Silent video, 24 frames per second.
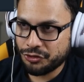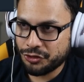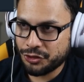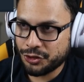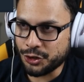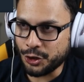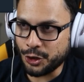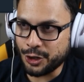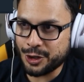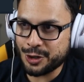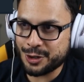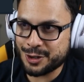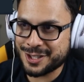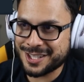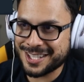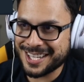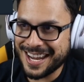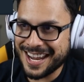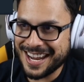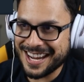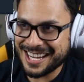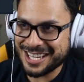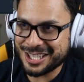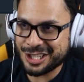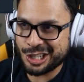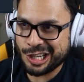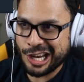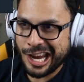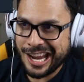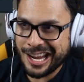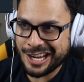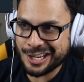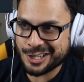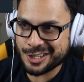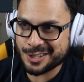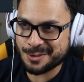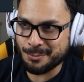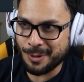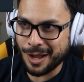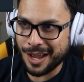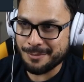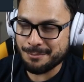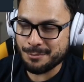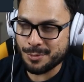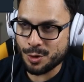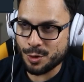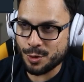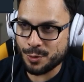So you're saying it changes my
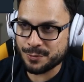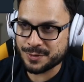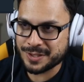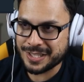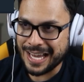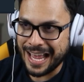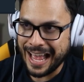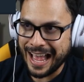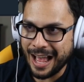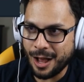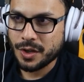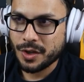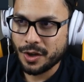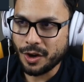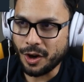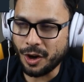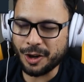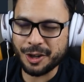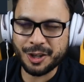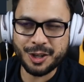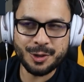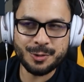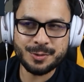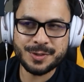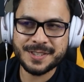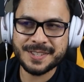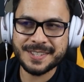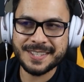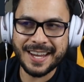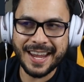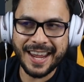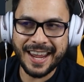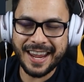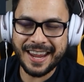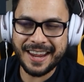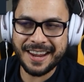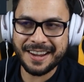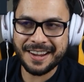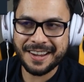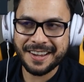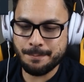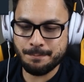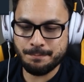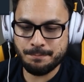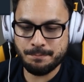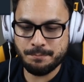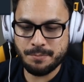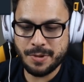moves how? Are you saying
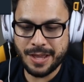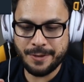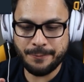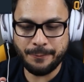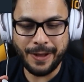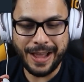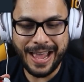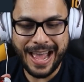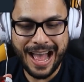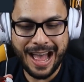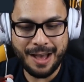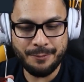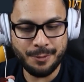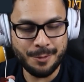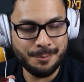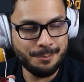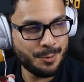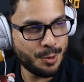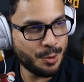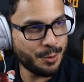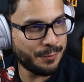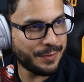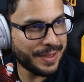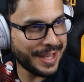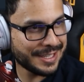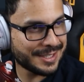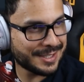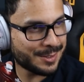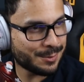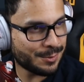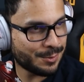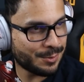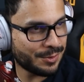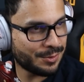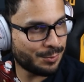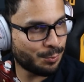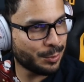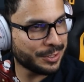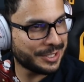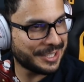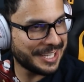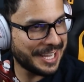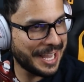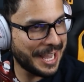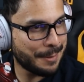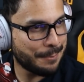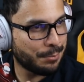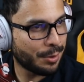if I have a move that's with
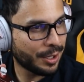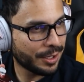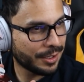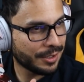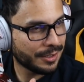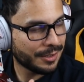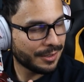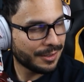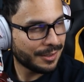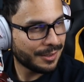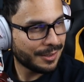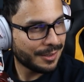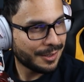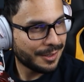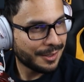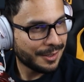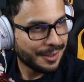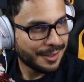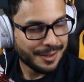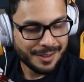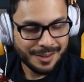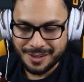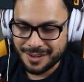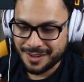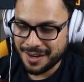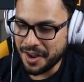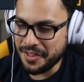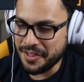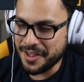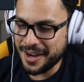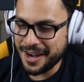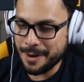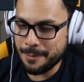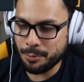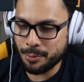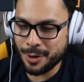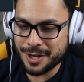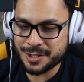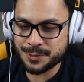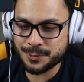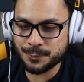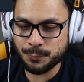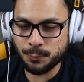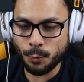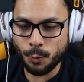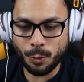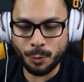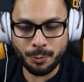the A button, and then I press
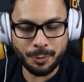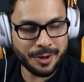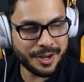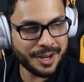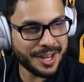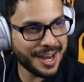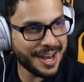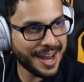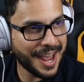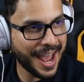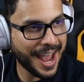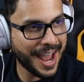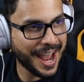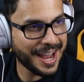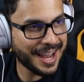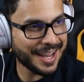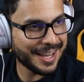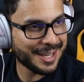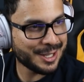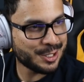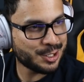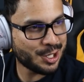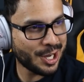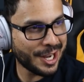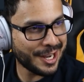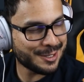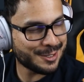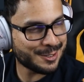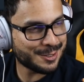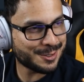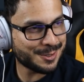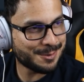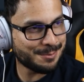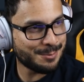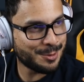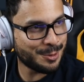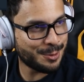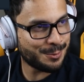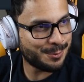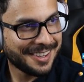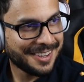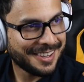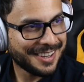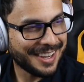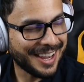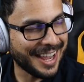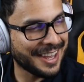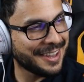forward in A, it changes the
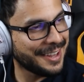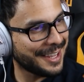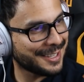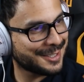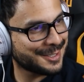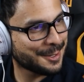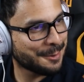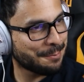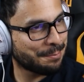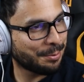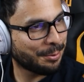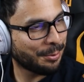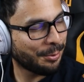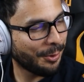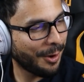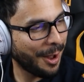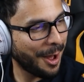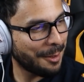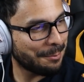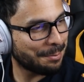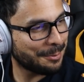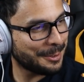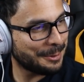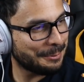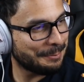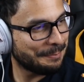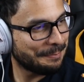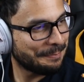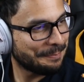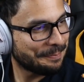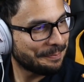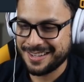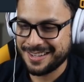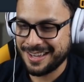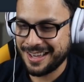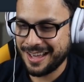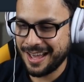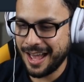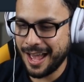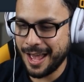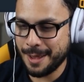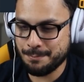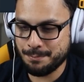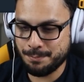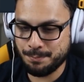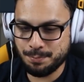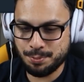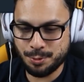move? And that's a problem?
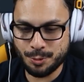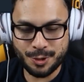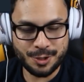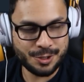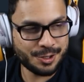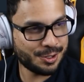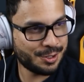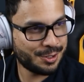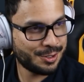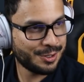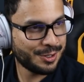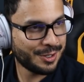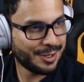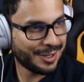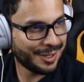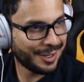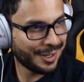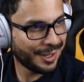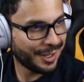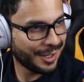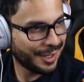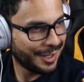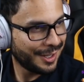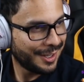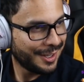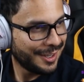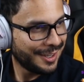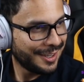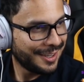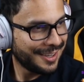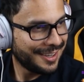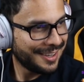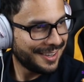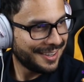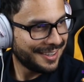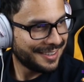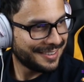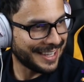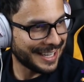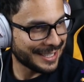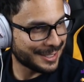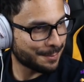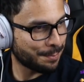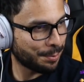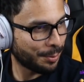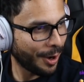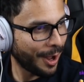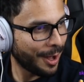I push.
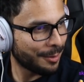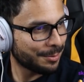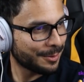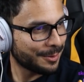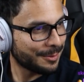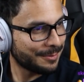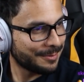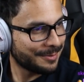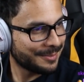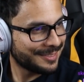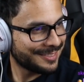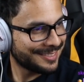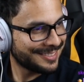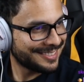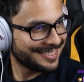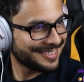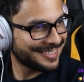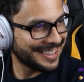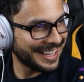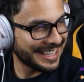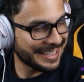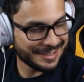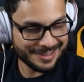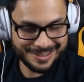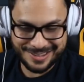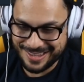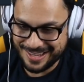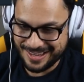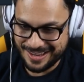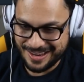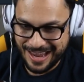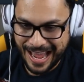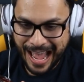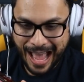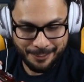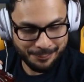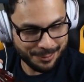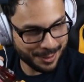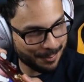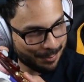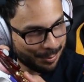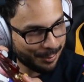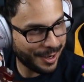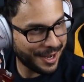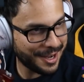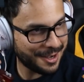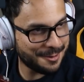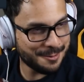That's a problem. Having a
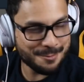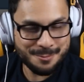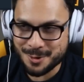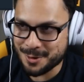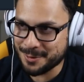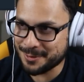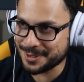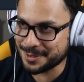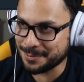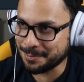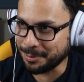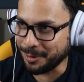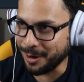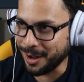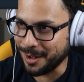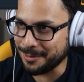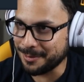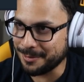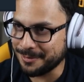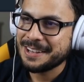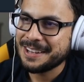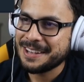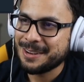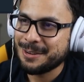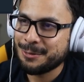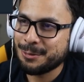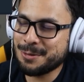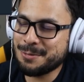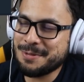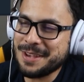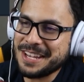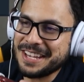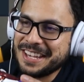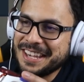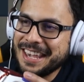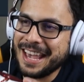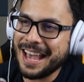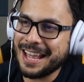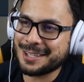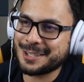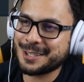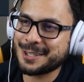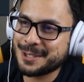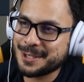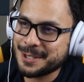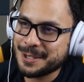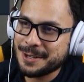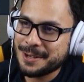brand new move is a problem. What do you mean
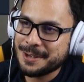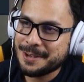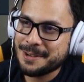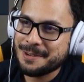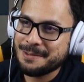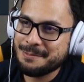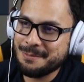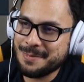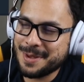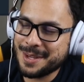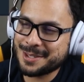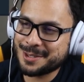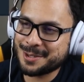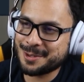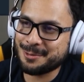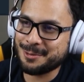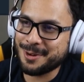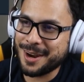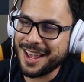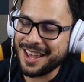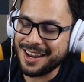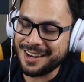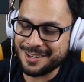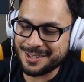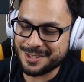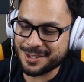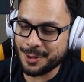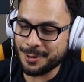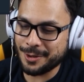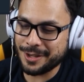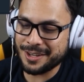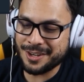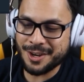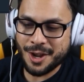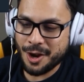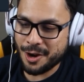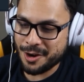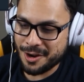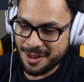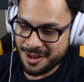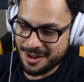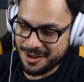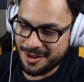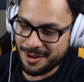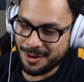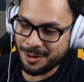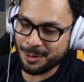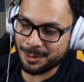gets misread? So,
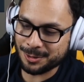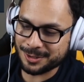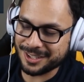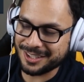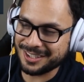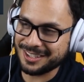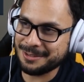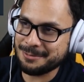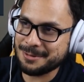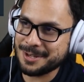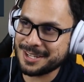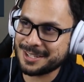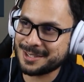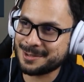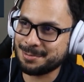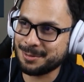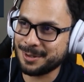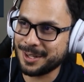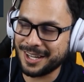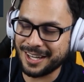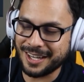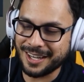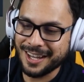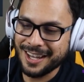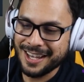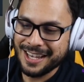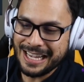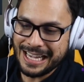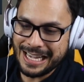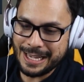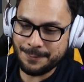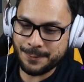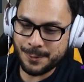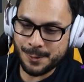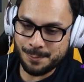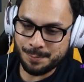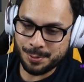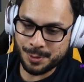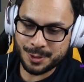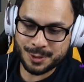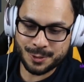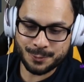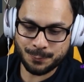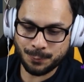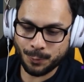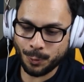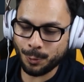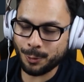no, hold on. Let me explain. If you
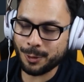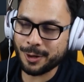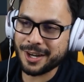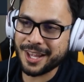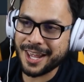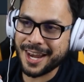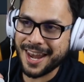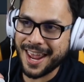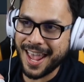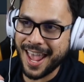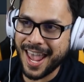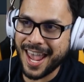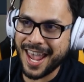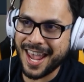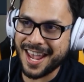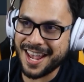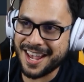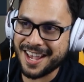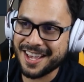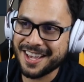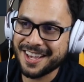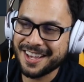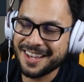push forward in A,